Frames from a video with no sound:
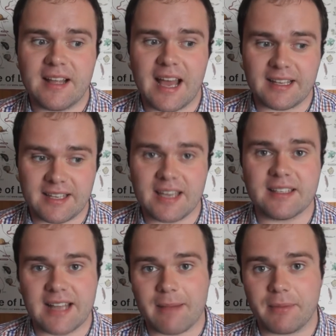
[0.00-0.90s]
and
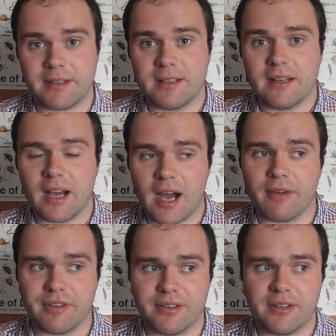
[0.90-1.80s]
kidnapping
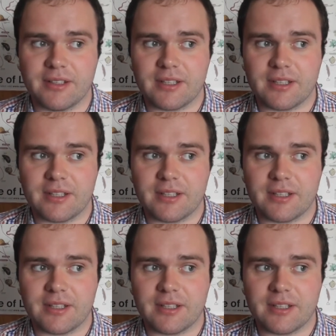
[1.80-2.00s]
other